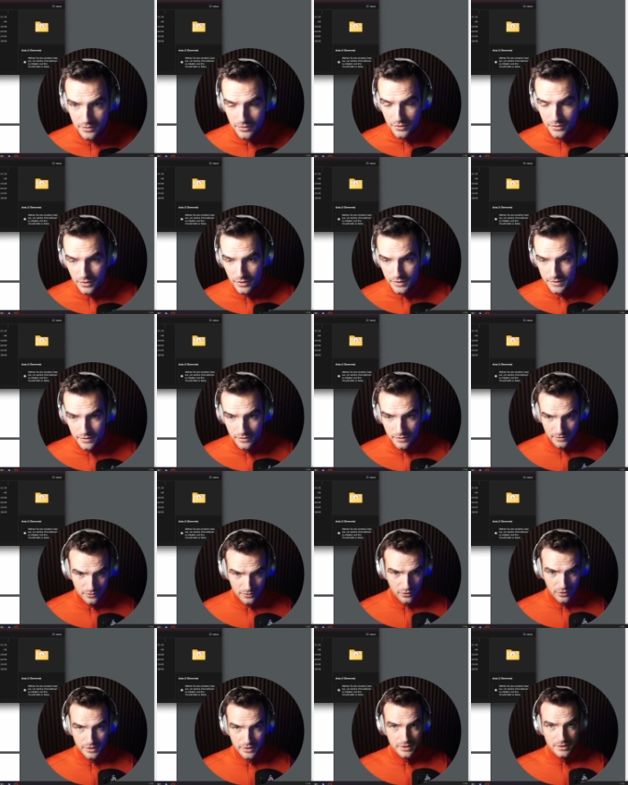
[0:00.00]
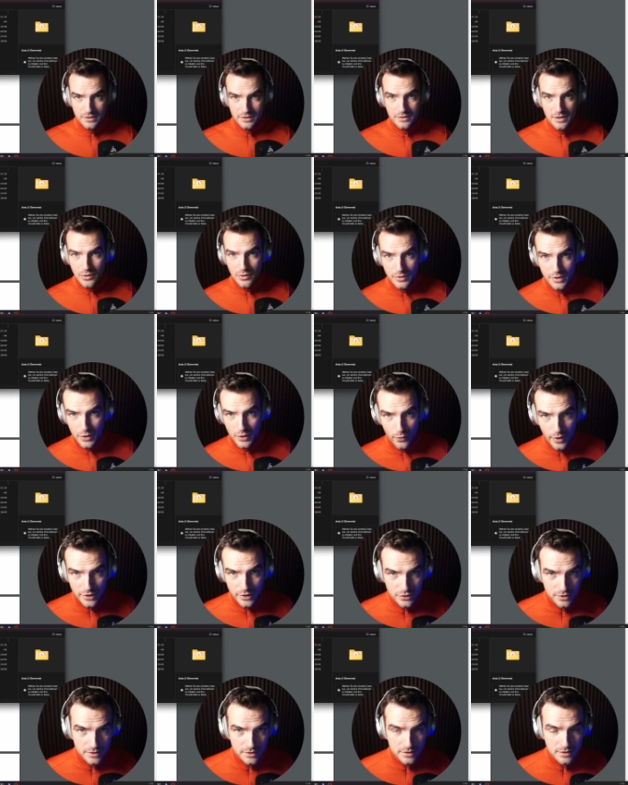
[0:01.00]
You could also call it golden
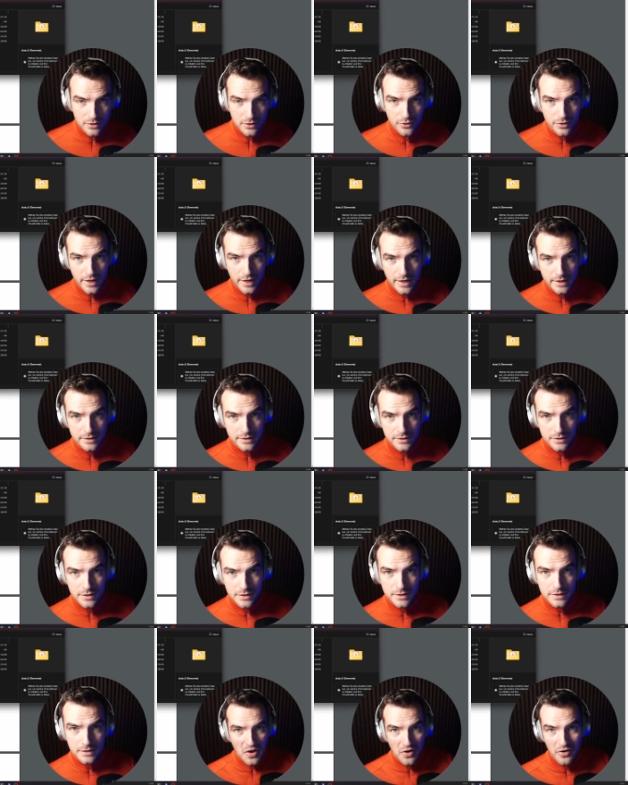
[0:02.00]
questions, golden answers,